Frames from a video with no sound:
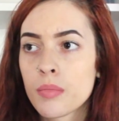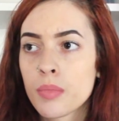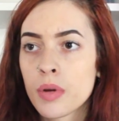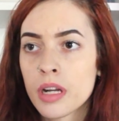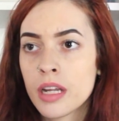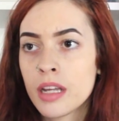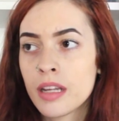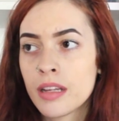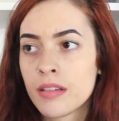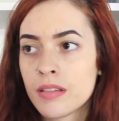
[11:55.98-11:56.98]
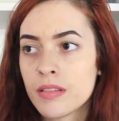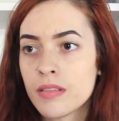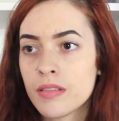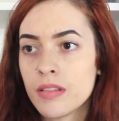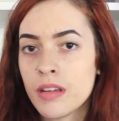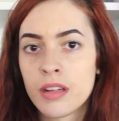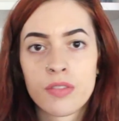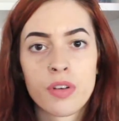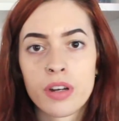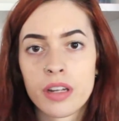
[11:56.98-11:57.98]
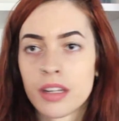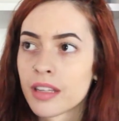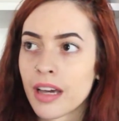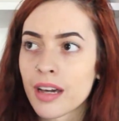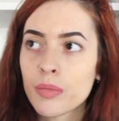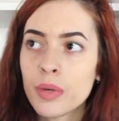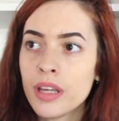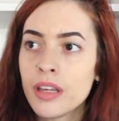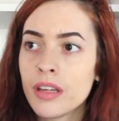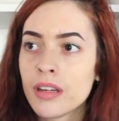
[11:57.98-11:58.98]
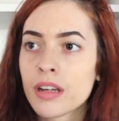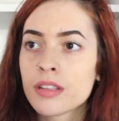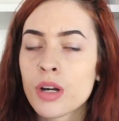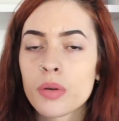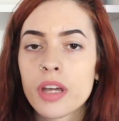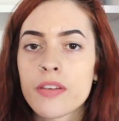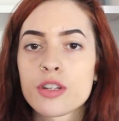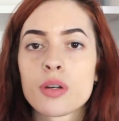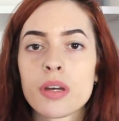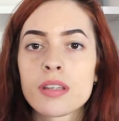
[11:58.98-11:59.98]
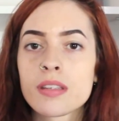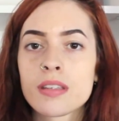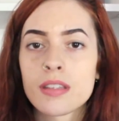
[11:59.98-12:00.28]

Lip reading: pretty inadvertent. Like, we don't really have a choice